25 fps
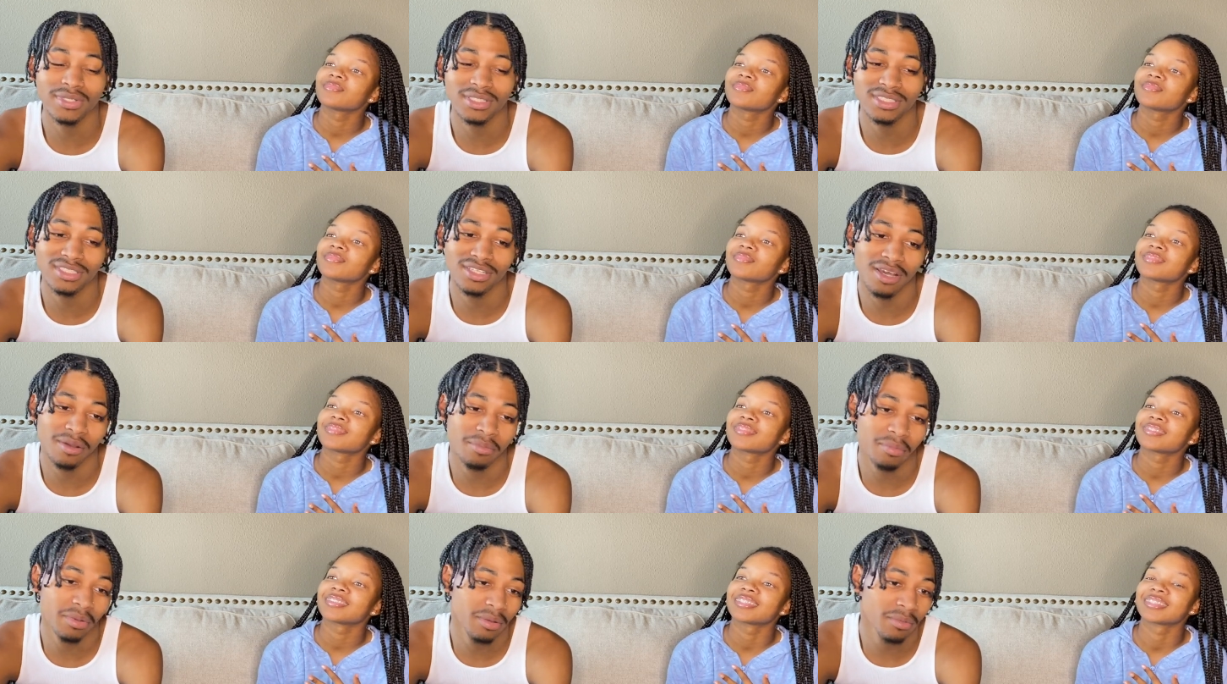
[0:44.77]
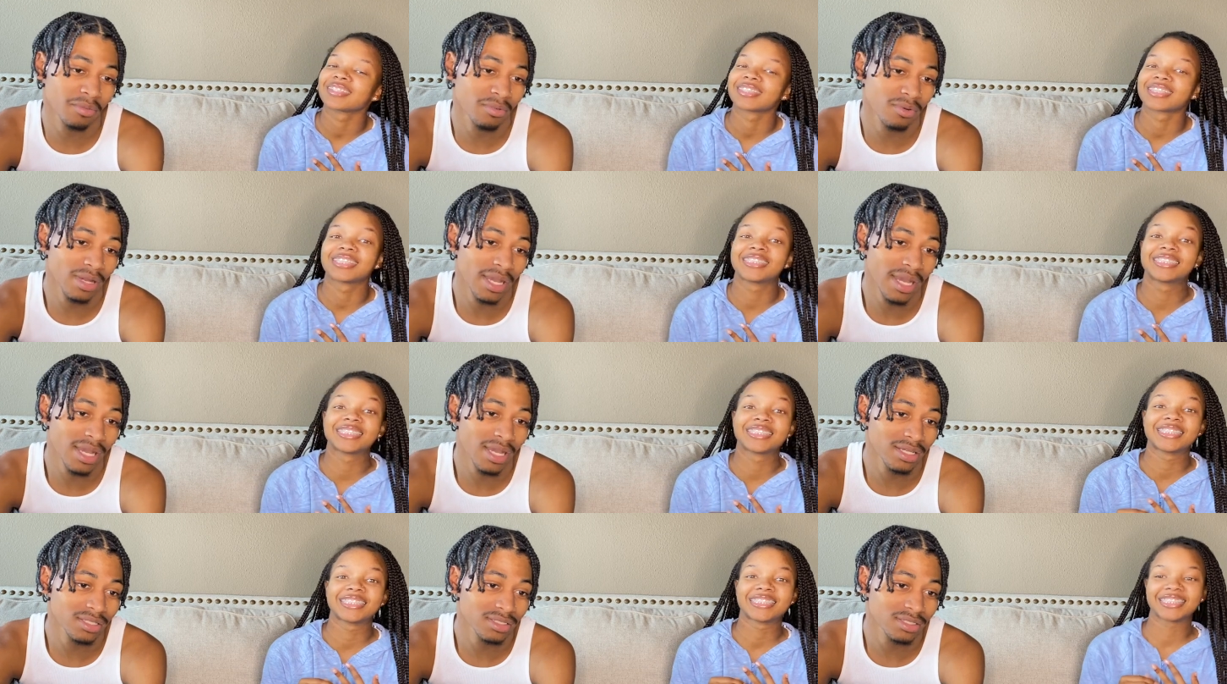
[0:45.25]
Speaker 1: We saw
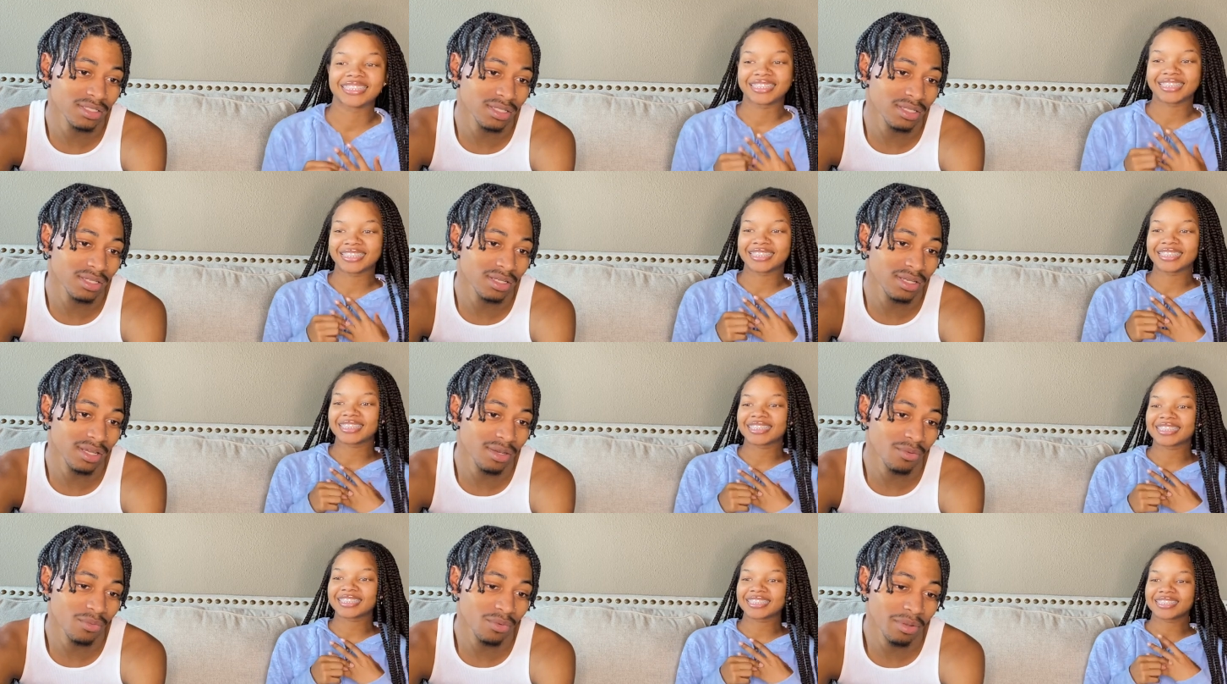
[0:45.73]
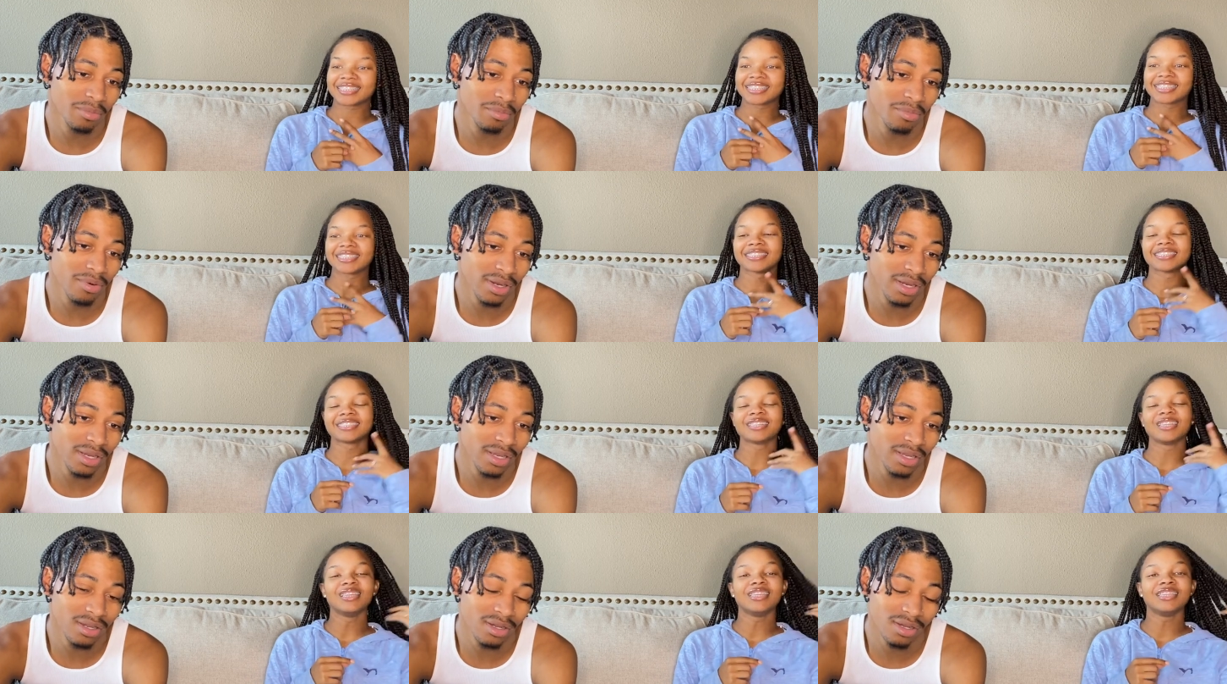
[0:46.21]
people asking, did we
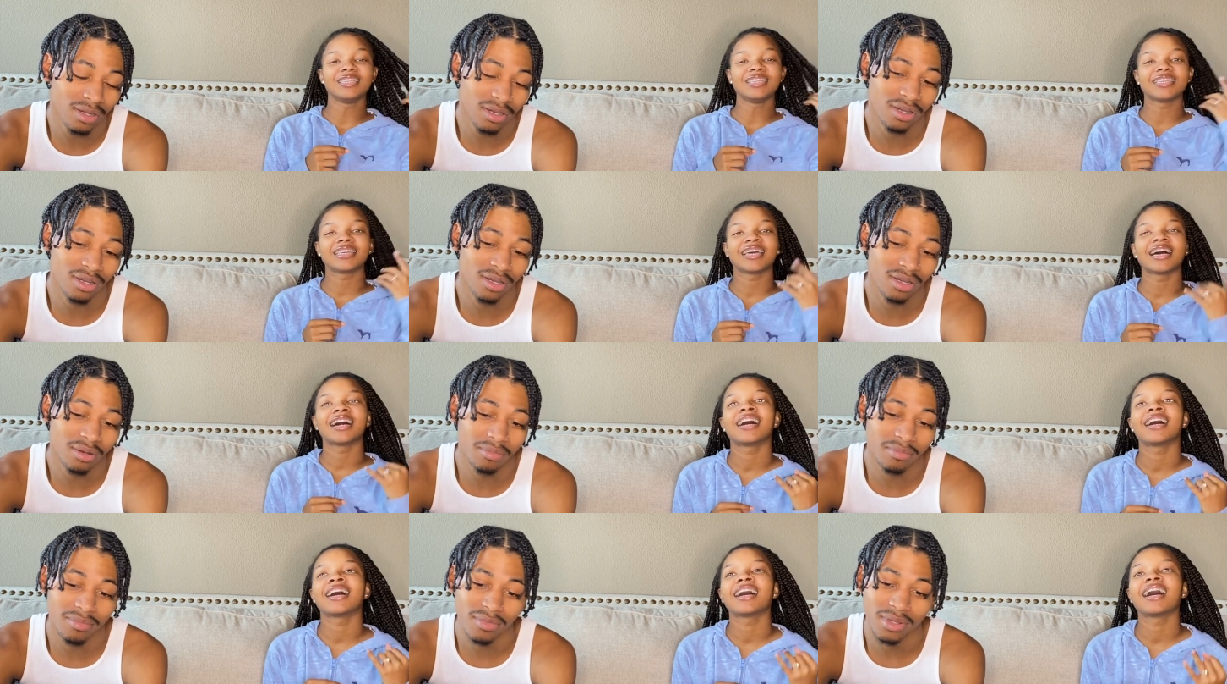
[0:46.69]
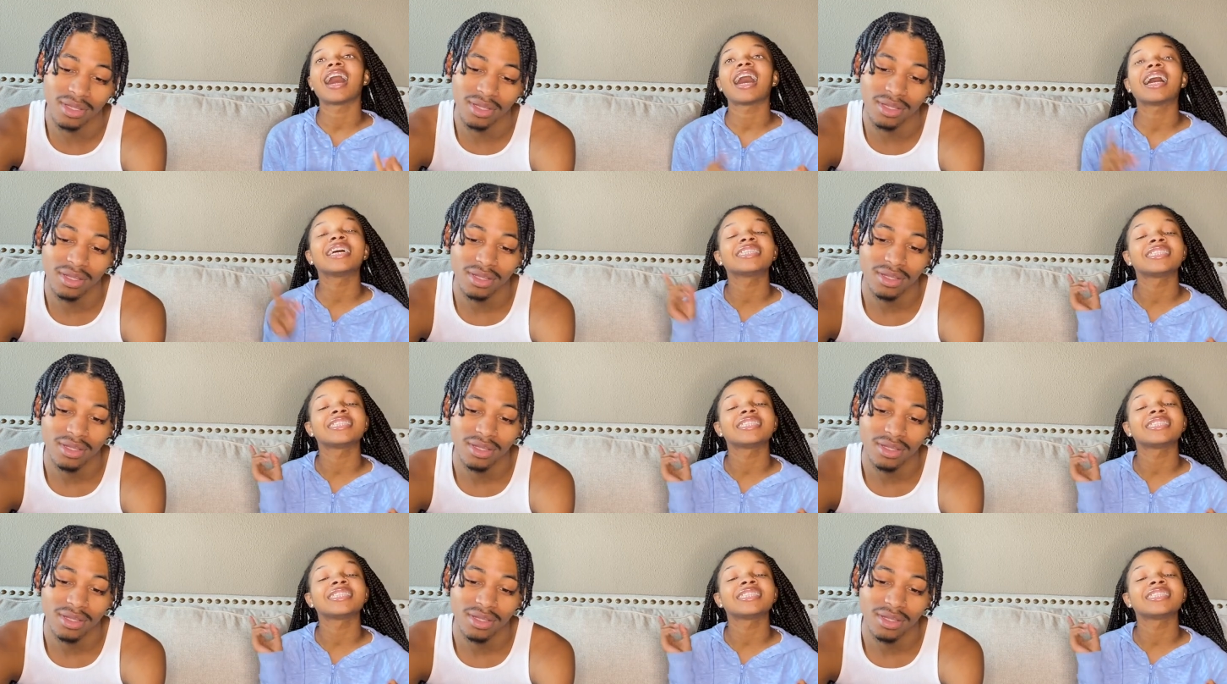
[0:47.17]
break up? Yeah, I